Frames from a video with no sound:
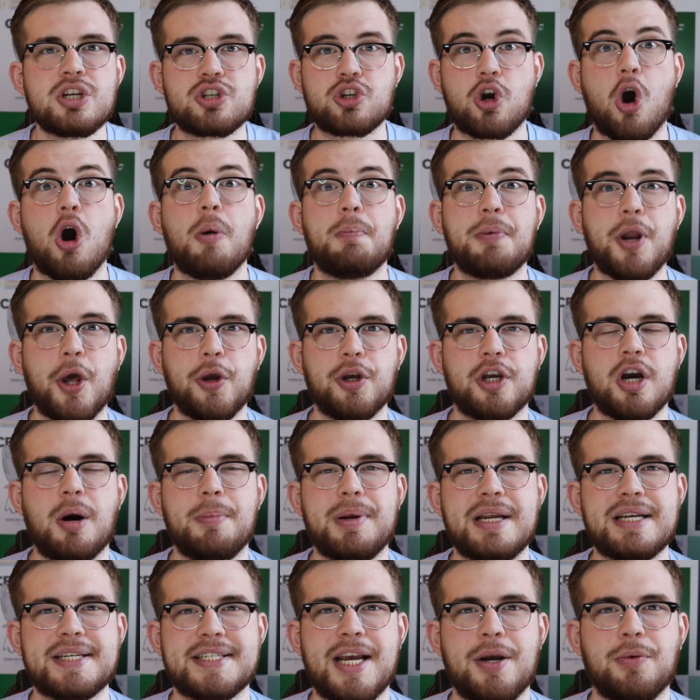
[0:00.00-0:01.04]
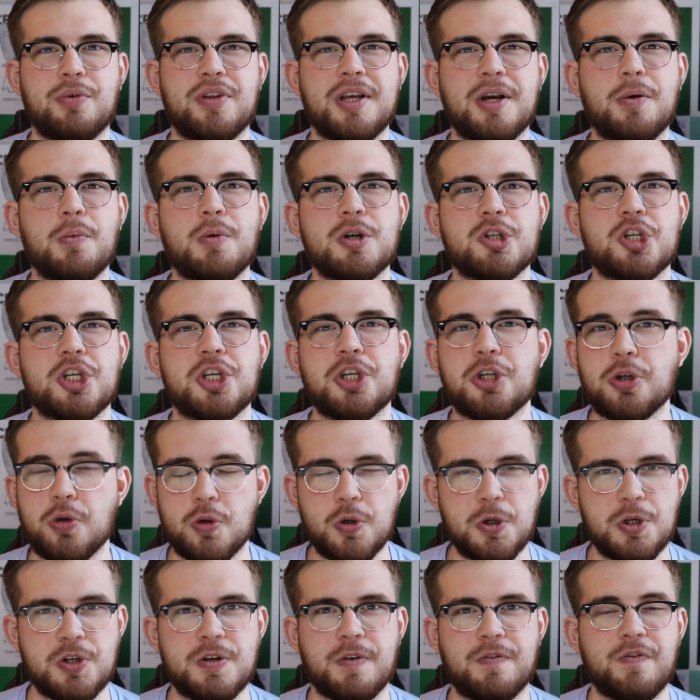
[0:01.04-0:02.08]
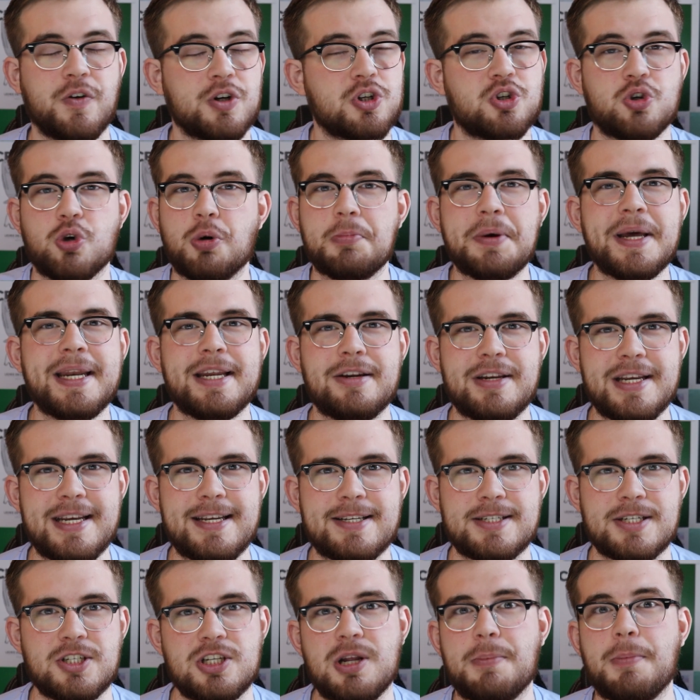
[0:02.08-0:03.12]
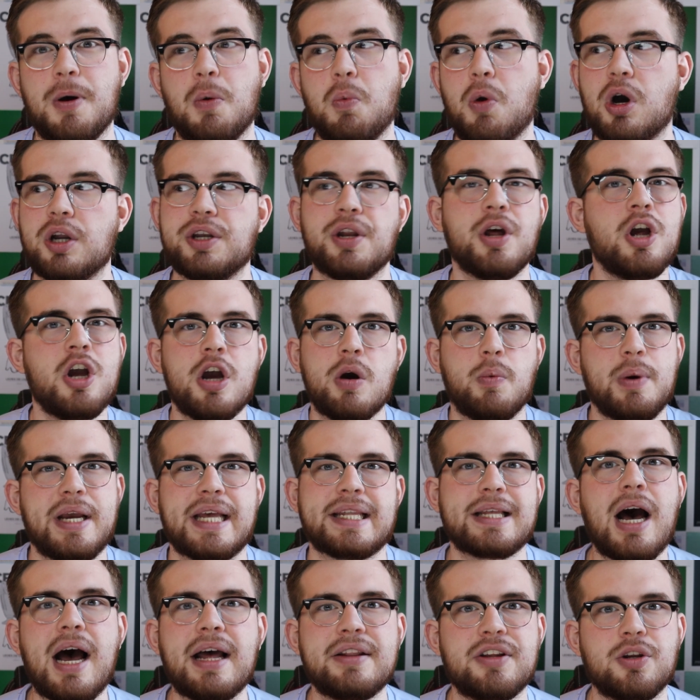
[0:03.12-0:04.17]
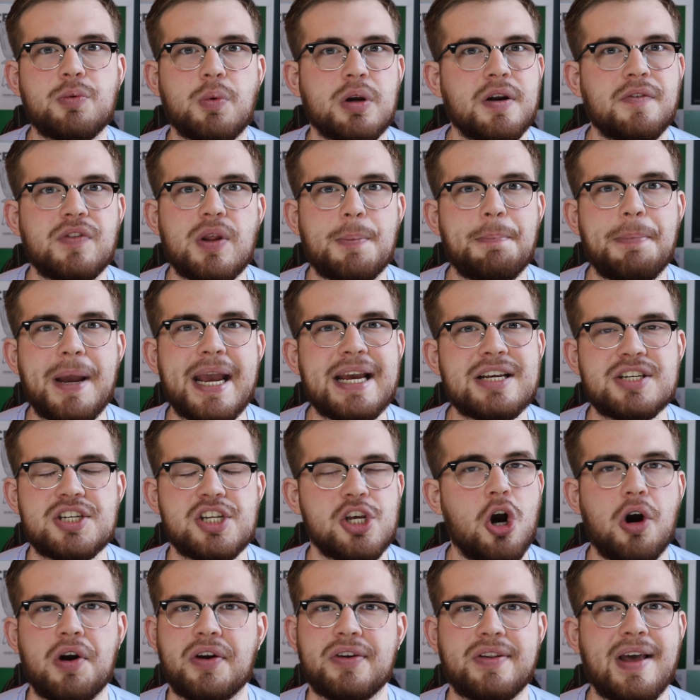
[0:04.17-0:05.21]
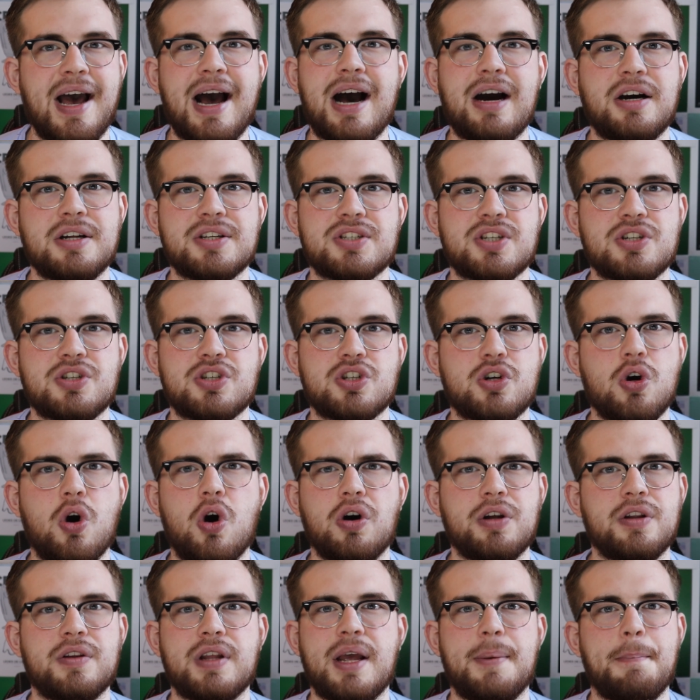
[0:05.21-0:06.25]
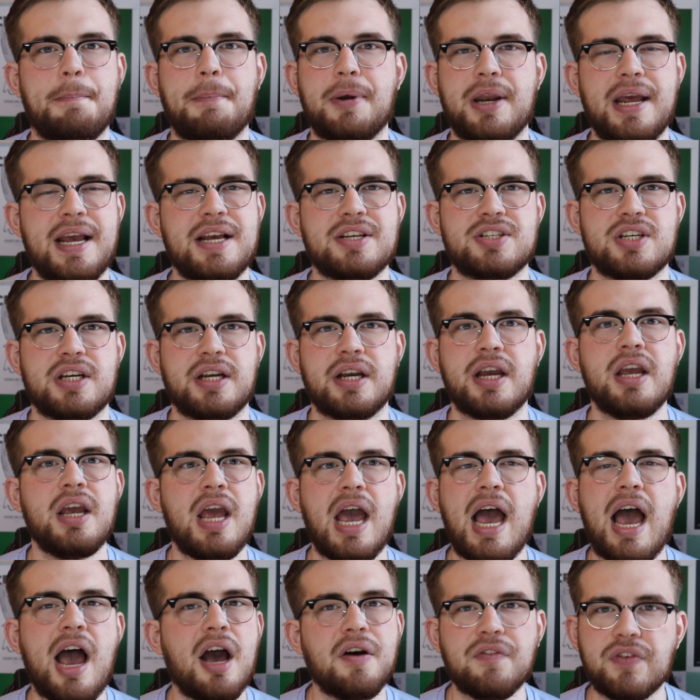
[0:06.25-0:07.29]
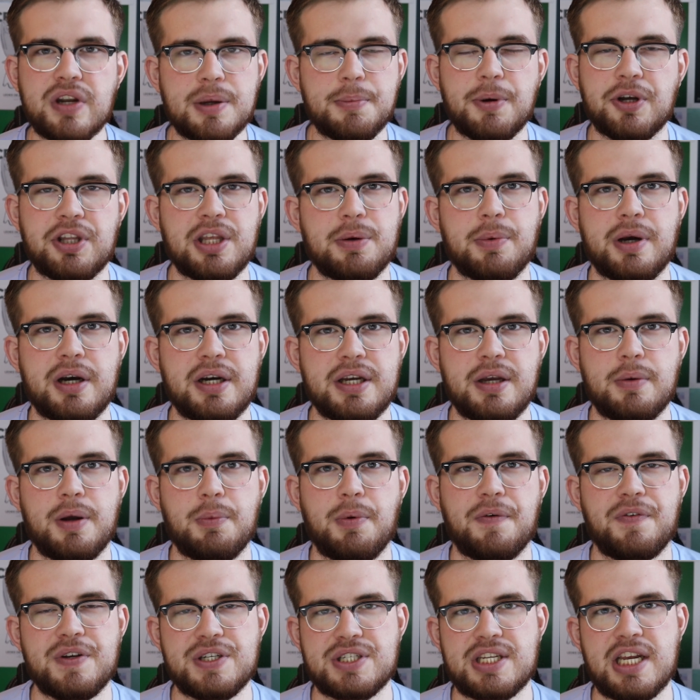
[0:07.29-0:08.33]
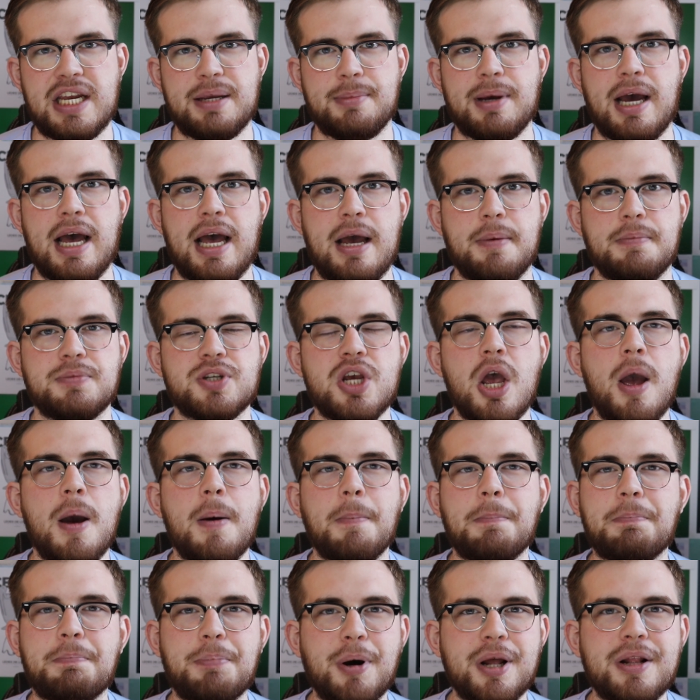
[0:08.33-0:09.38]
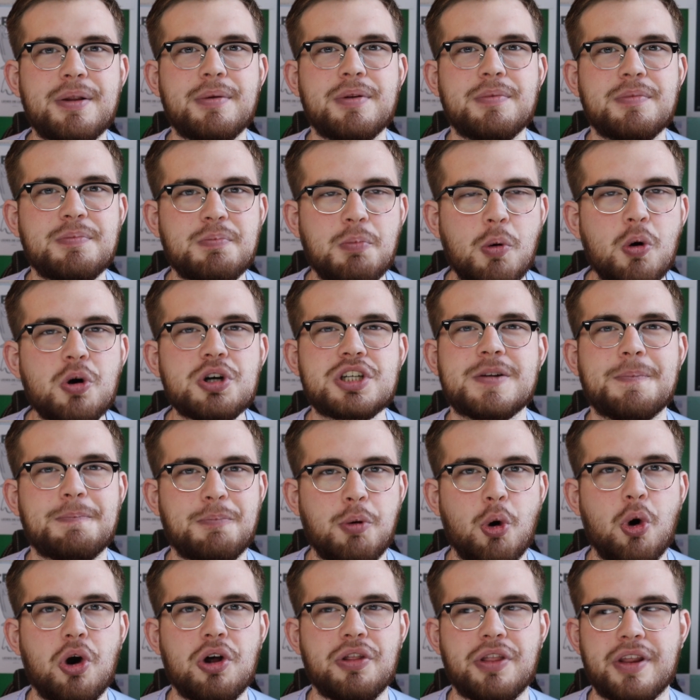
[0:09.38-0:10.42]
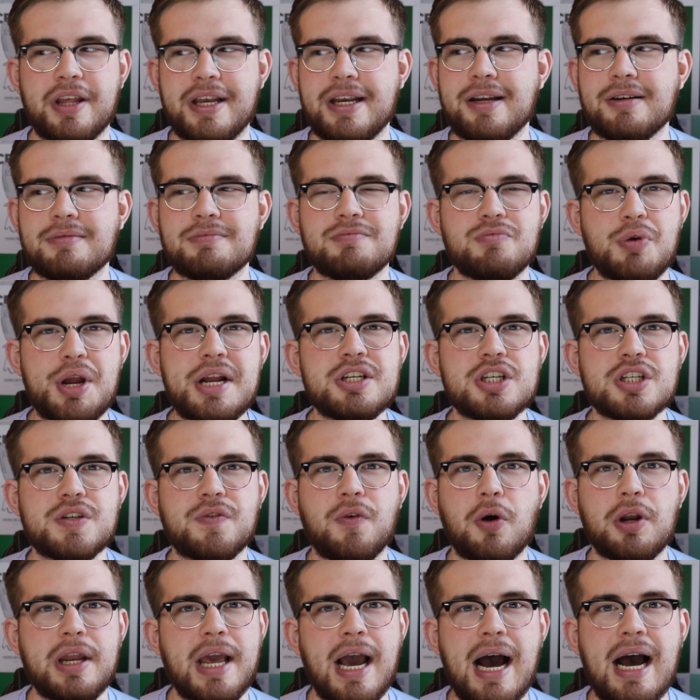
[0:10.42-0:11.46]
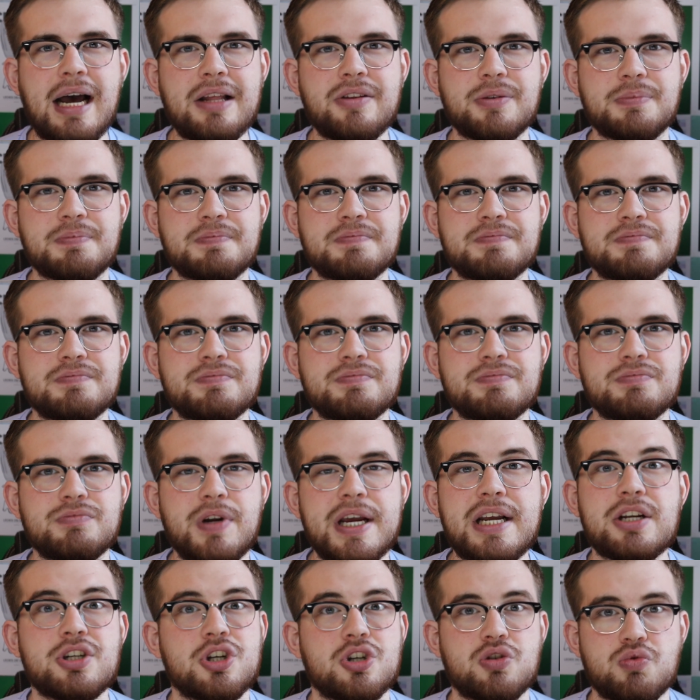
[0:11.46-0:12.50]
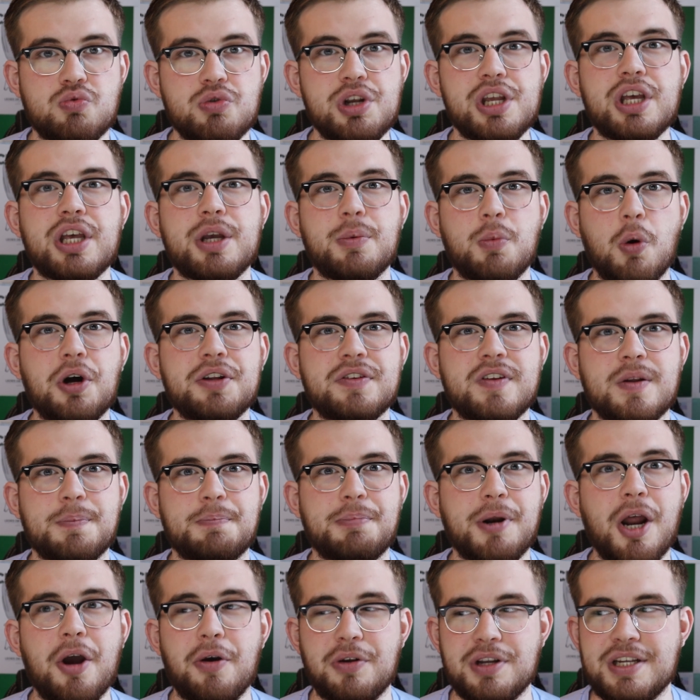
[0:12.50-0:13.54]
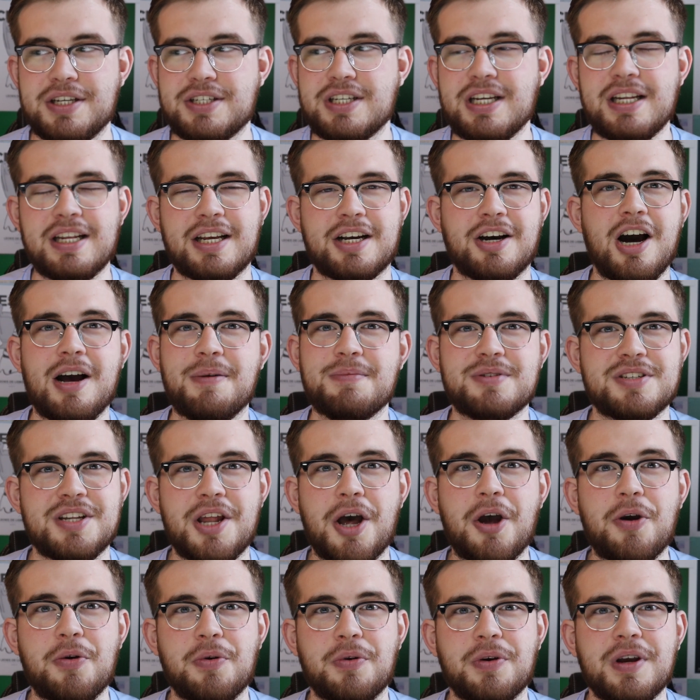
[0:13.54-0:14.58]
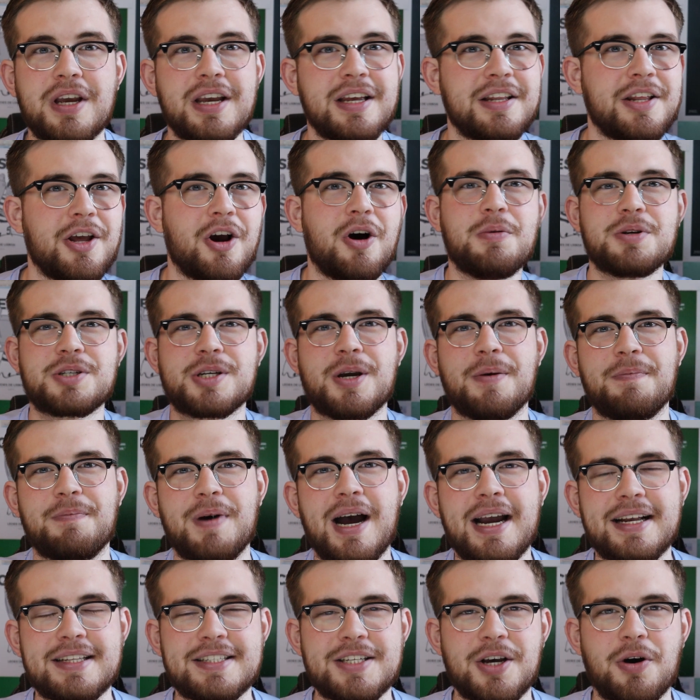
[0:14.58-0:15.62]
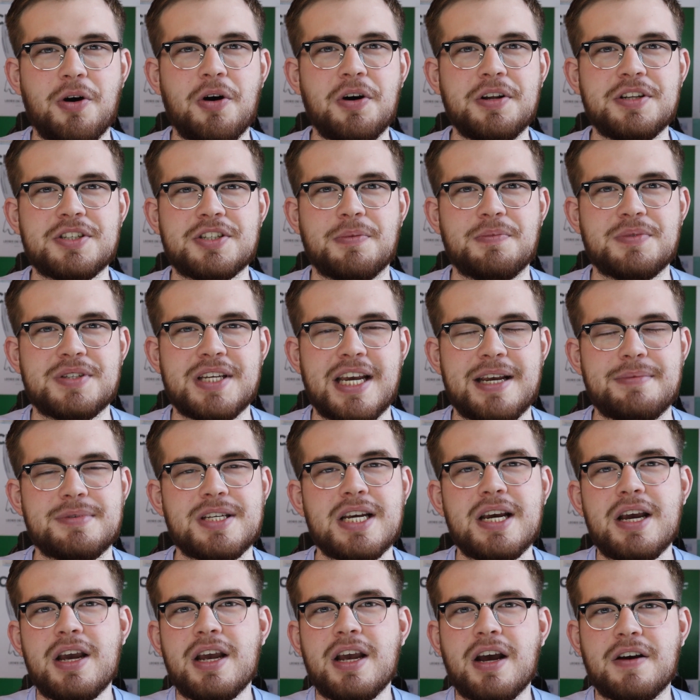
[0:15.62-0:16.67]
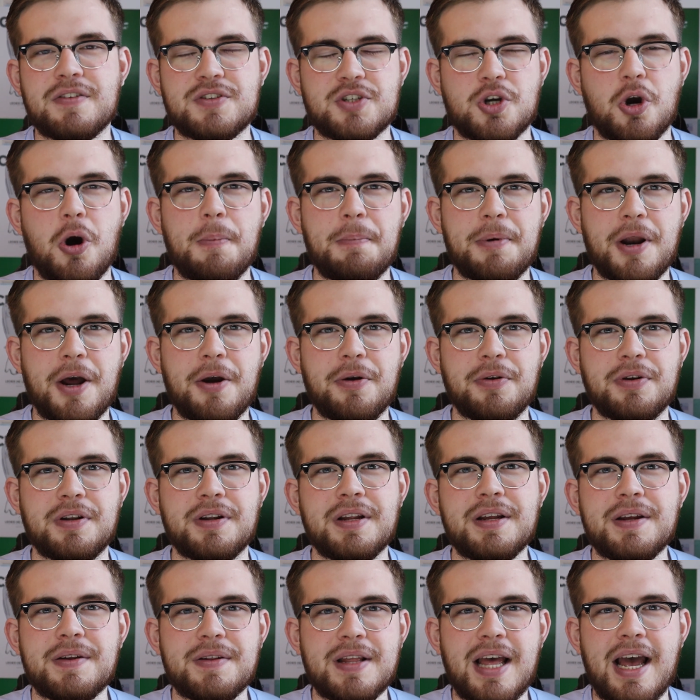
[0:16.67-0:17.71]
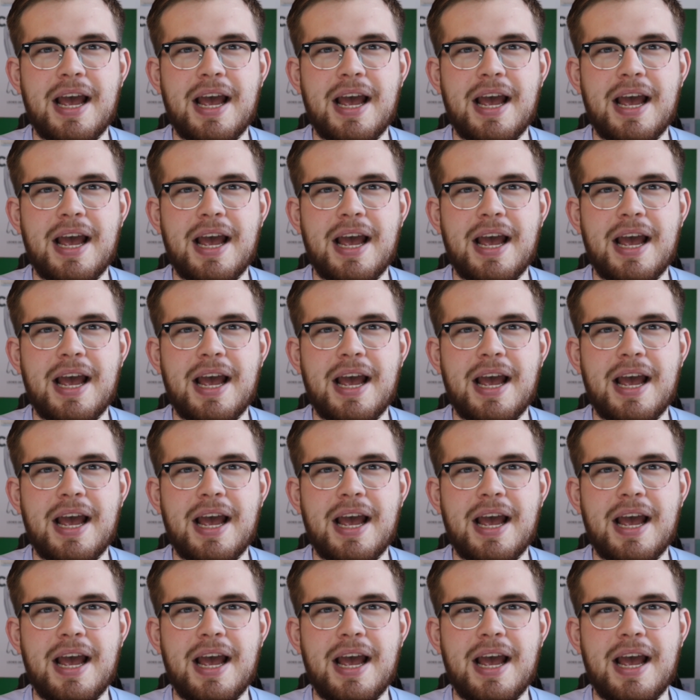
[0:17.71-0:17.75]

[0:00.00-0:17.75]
Scott Brown coming to Celtic was huge for so many reasons. Number 1, we had landed one of the best young talents in Scotland, impressing everybody with his time at Hibs. But most importantly, Rangers thought they had him. Rangers really wanted Brown. You see the clips now, they always come back to haunt sometimes. Scott Brown